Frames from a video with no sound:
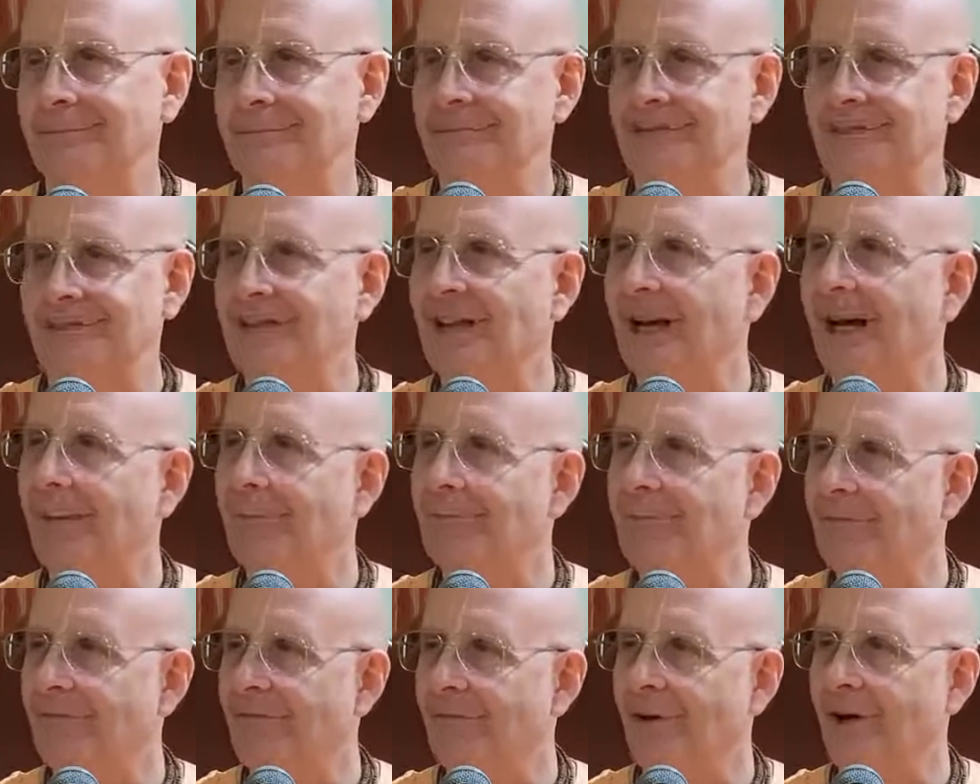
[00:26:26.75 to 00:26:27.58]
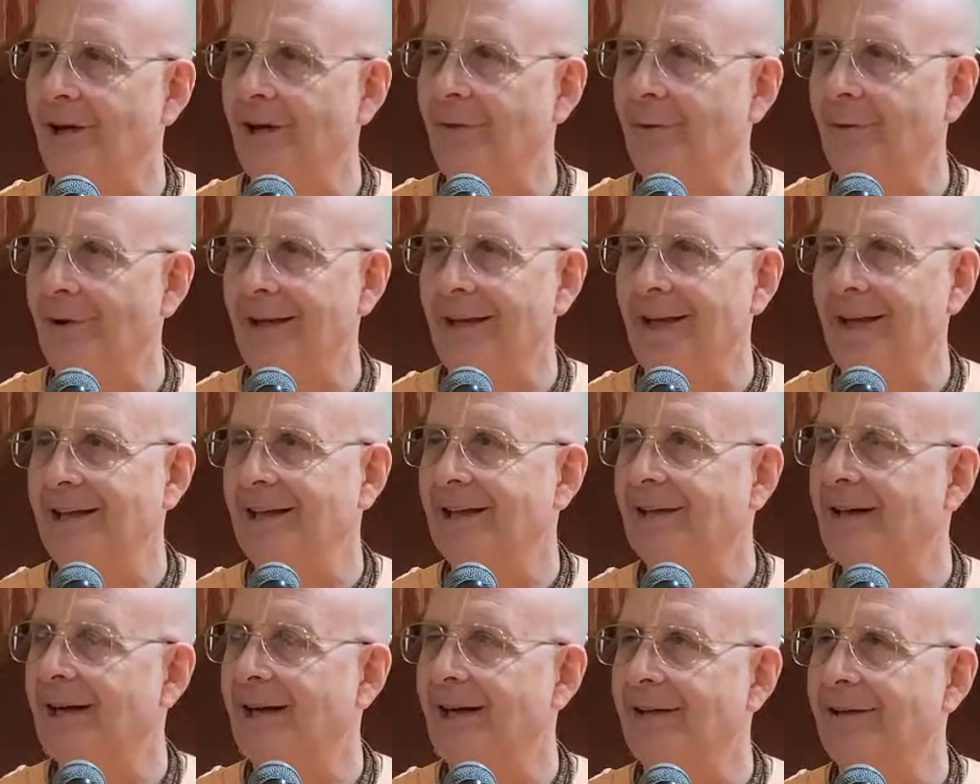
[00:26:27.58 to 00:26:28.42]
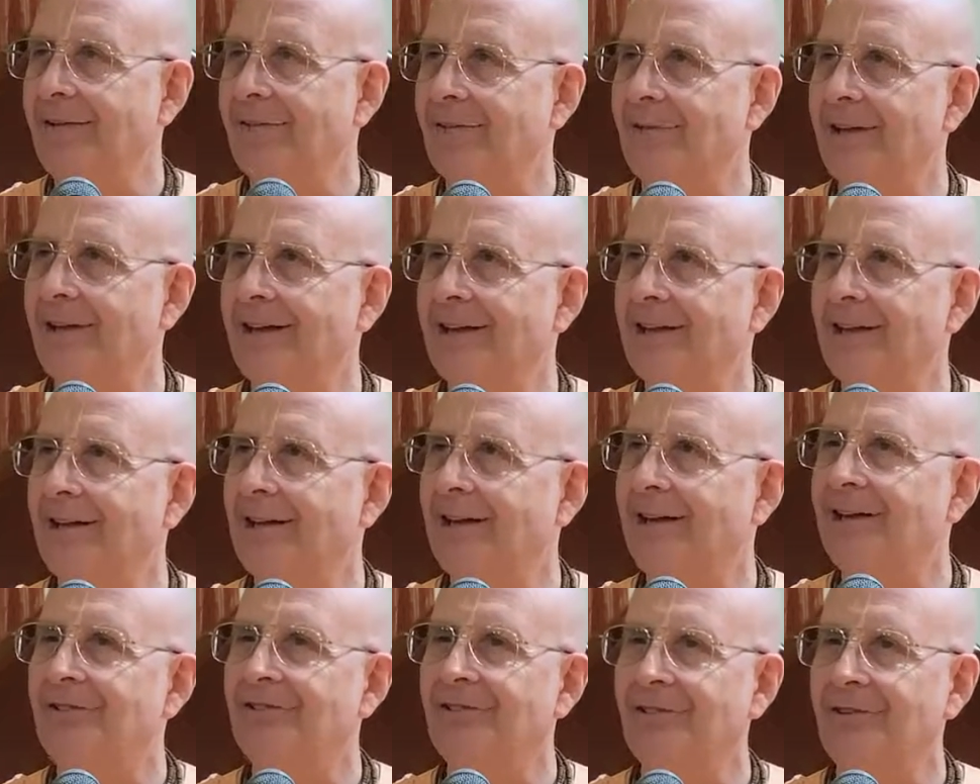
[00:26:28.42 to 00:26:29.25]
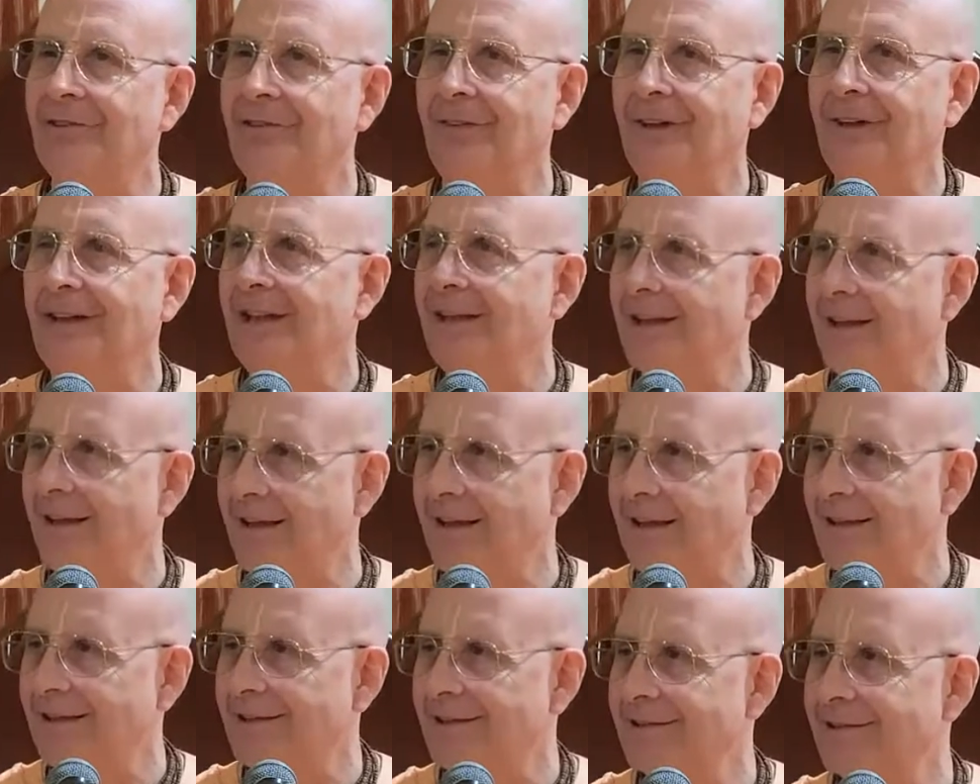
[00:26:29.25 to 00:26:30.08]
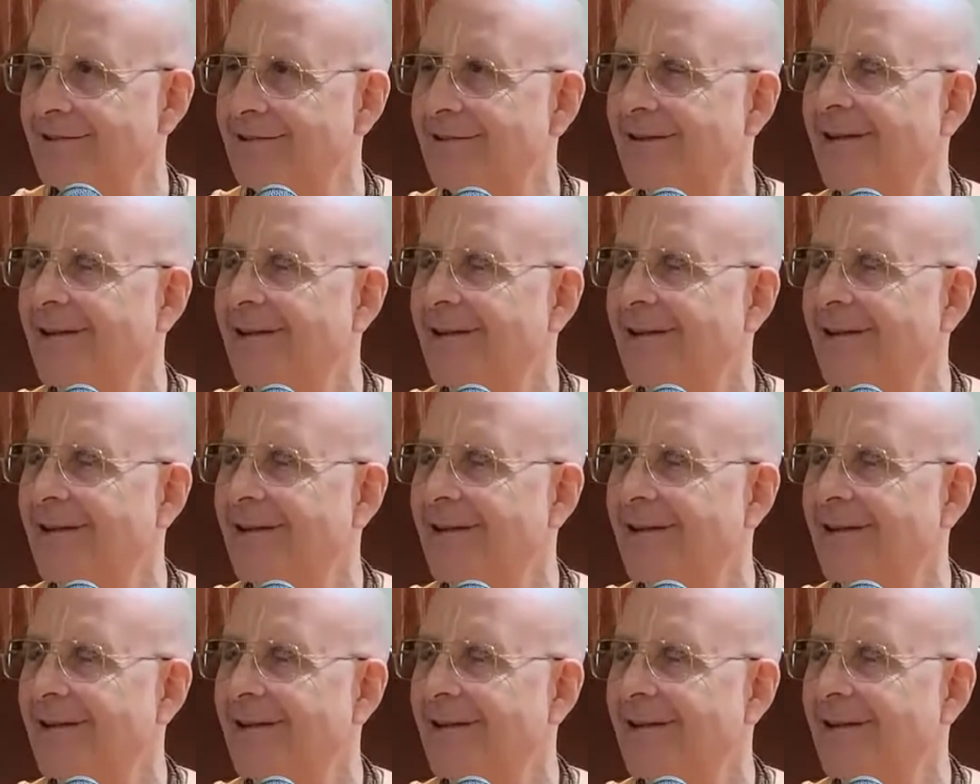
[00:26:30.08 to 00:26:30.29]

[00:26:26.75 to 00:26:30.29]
stopped following any kind of regulation of any kind.